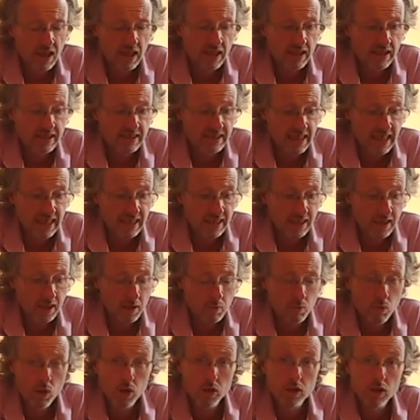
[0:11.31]
exactly
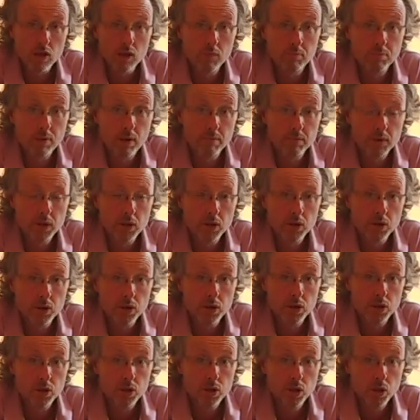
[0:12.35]
what a Brompton
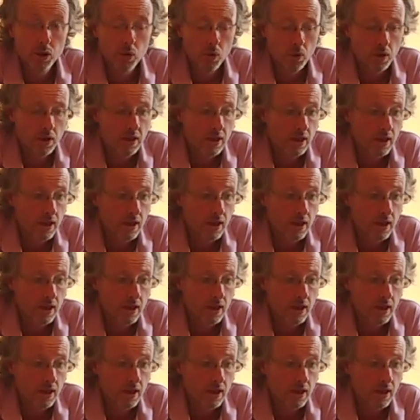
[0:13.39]
could do,